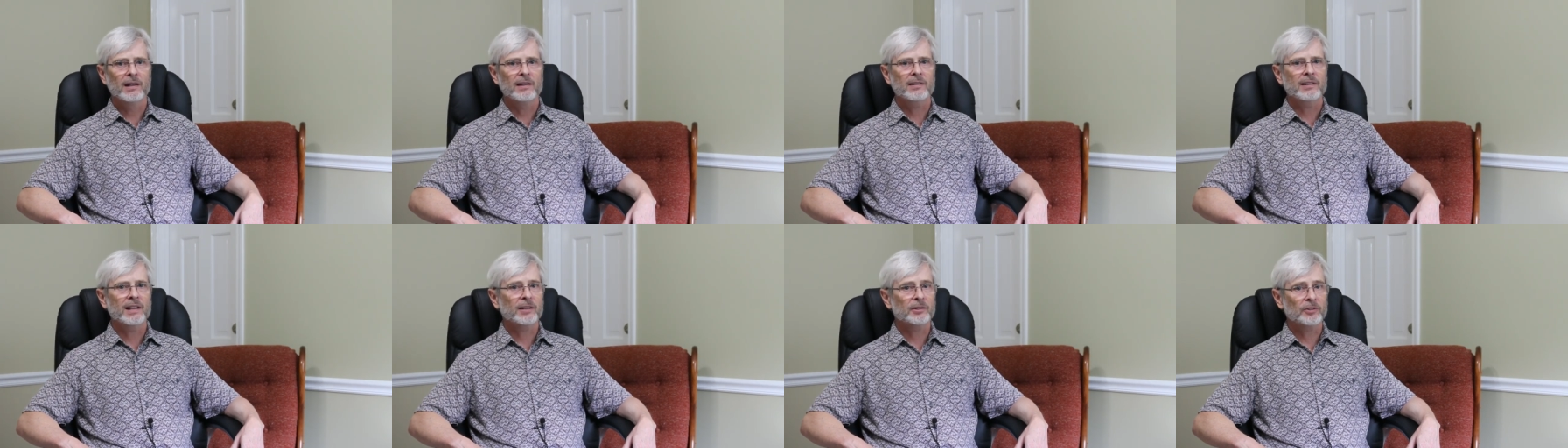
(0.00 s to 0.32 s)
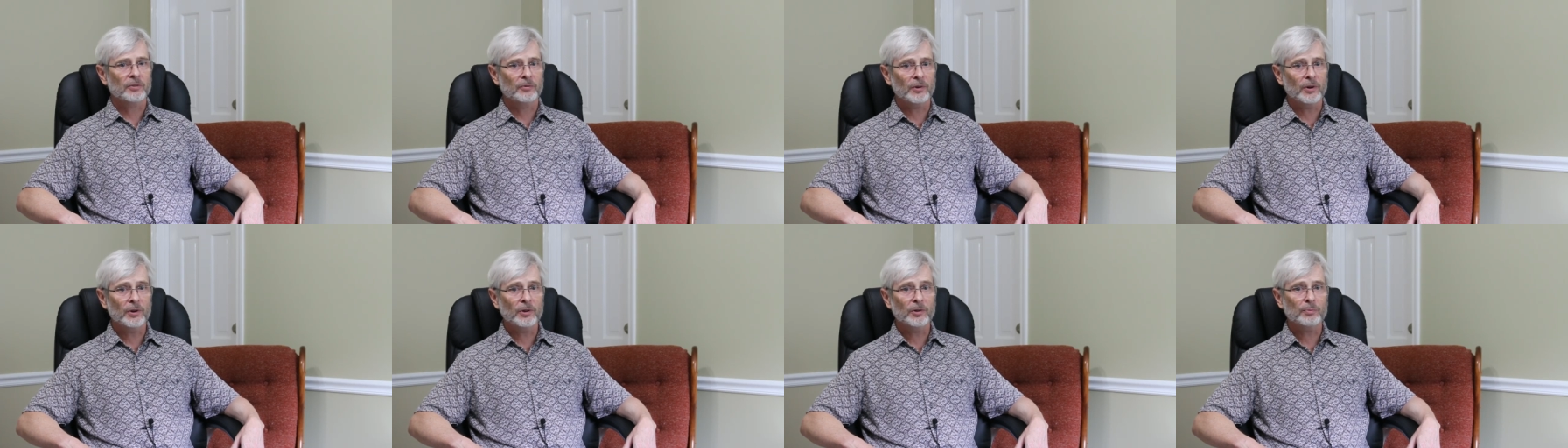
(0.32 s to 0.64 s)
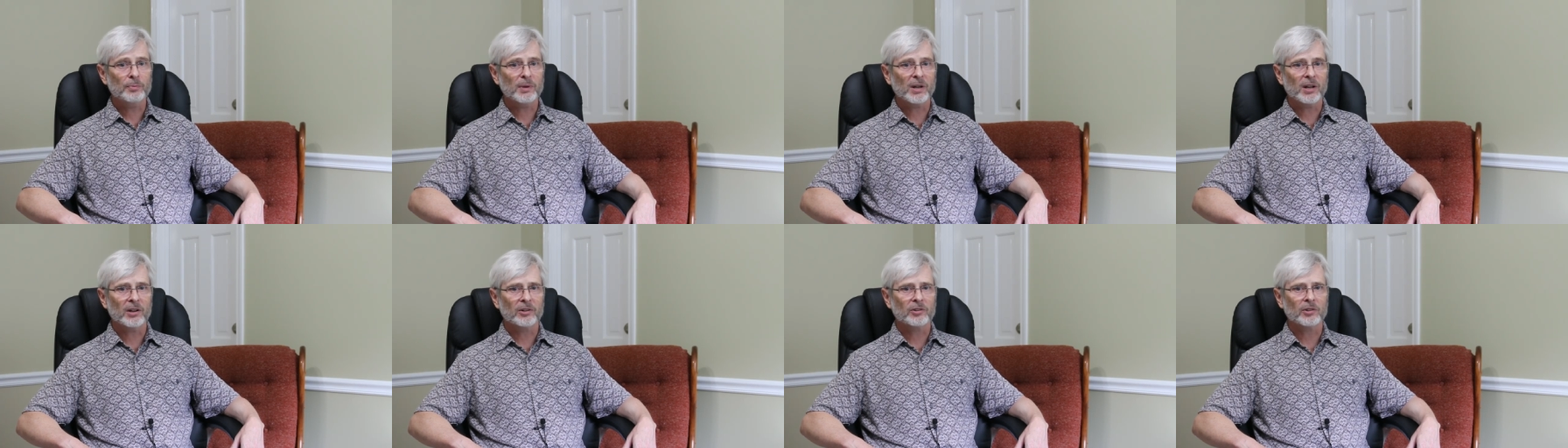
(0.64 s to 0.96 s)
That's first
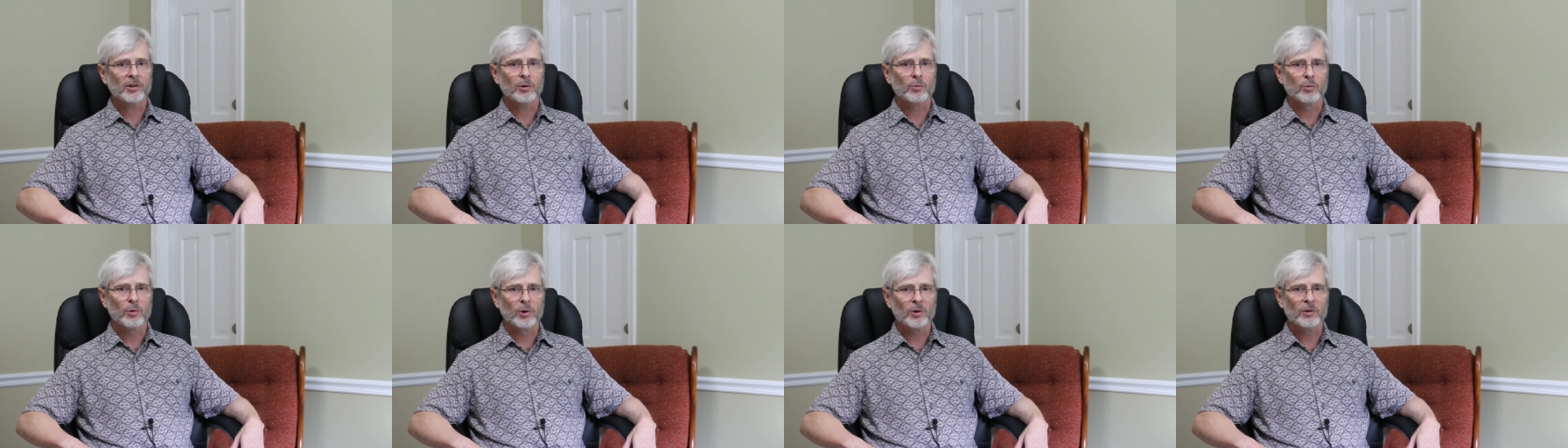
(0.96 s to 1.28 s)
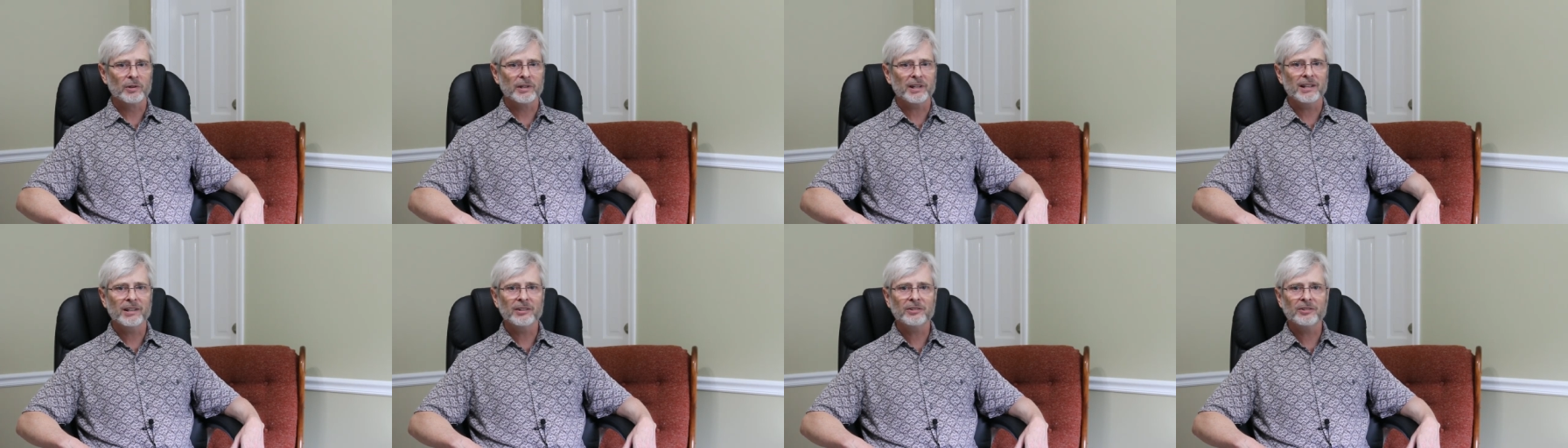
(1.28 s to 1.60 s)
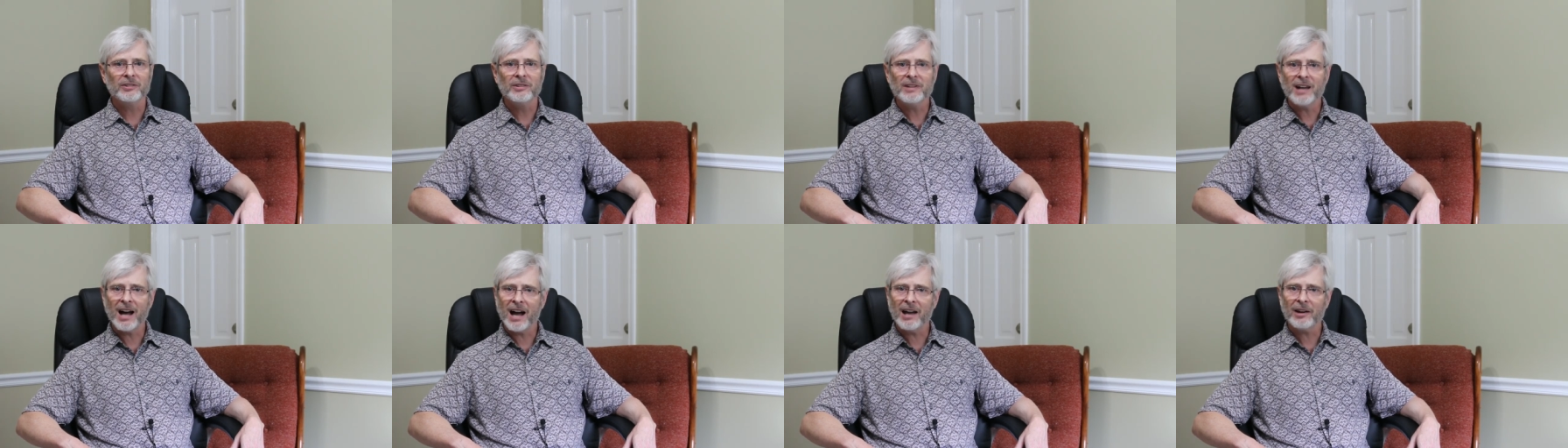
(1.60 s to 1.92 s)
because our world is
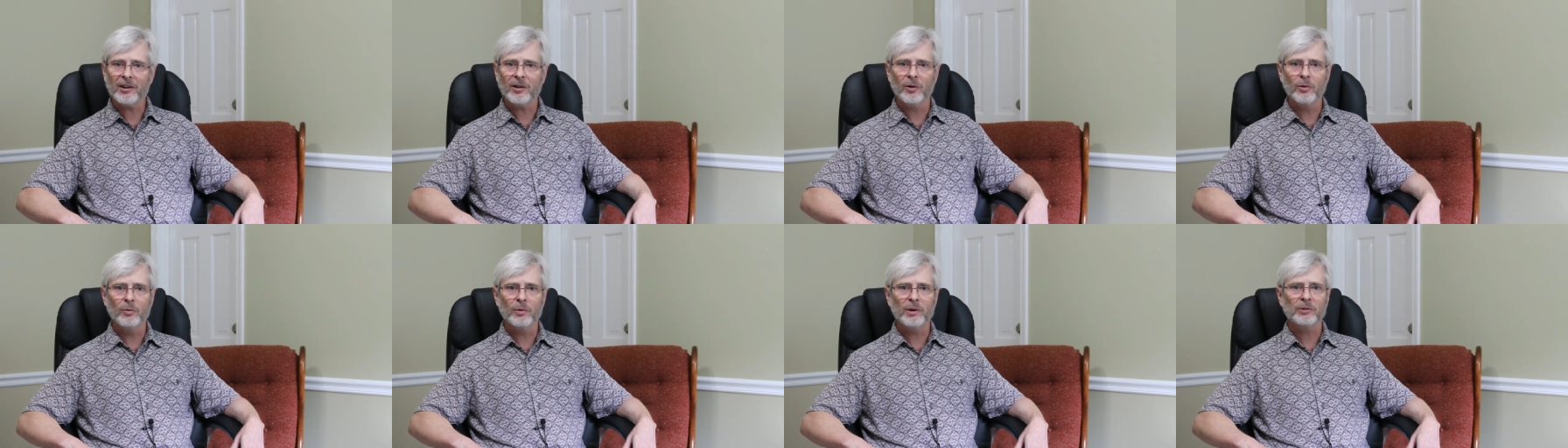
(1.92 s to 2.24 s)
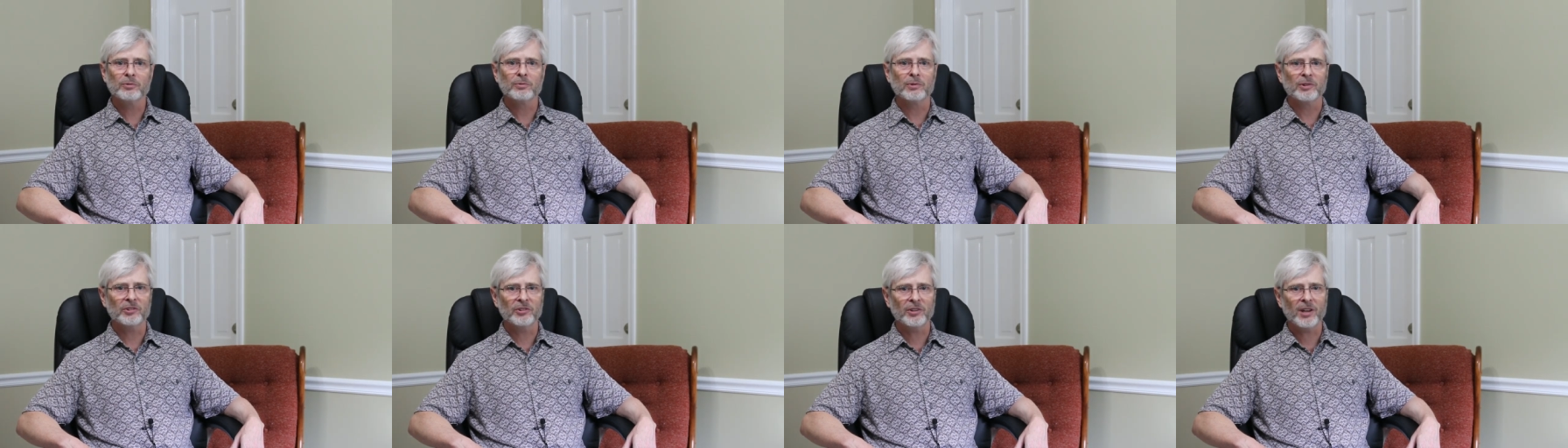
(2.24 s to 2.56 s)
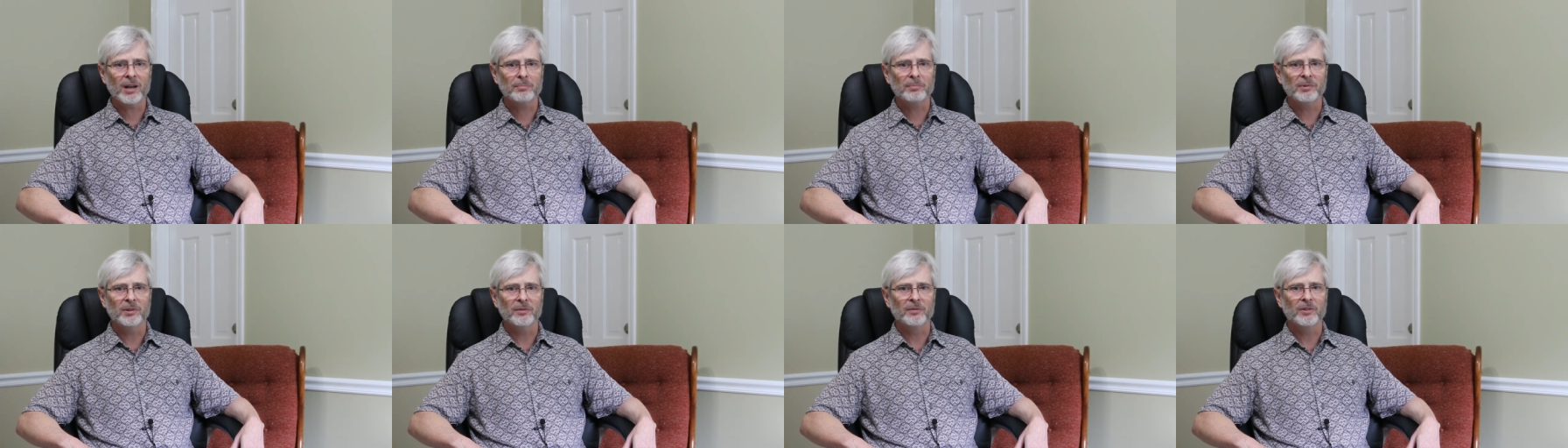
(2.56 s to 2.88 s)
not always
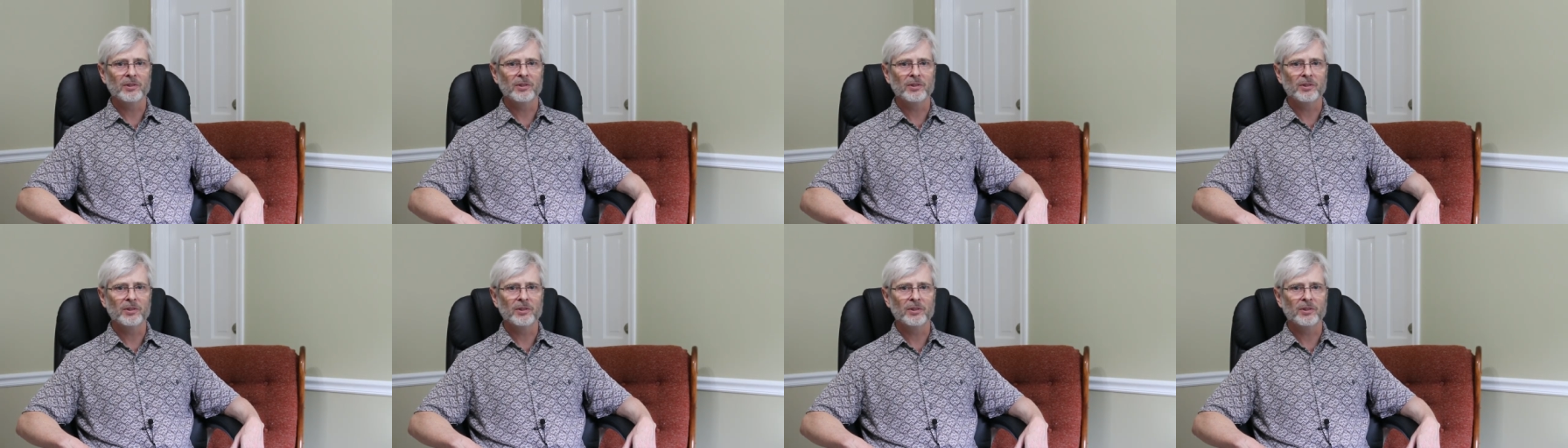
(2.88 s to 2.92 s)
receptive